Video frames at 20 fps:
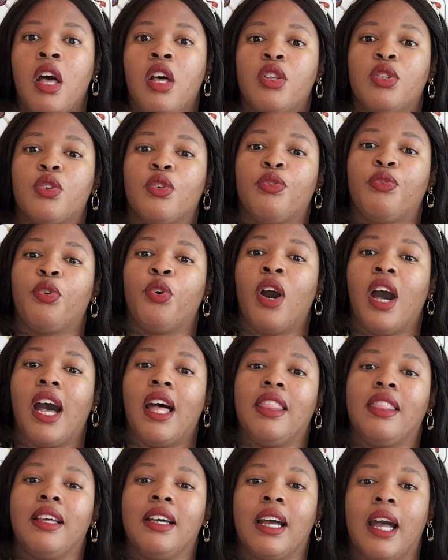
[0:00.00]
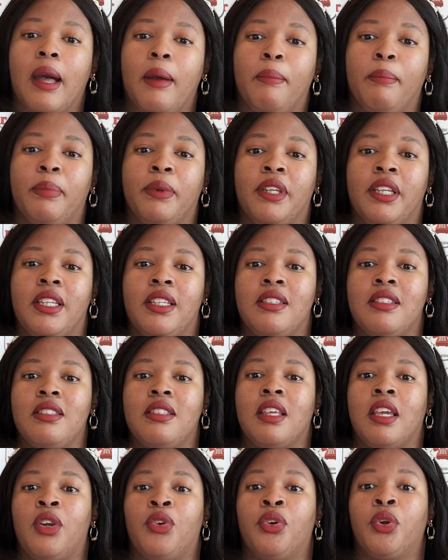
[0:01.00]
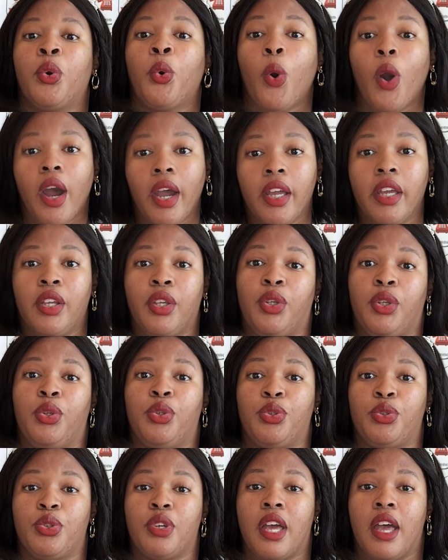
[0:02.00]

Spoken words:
So for other companies, they require you to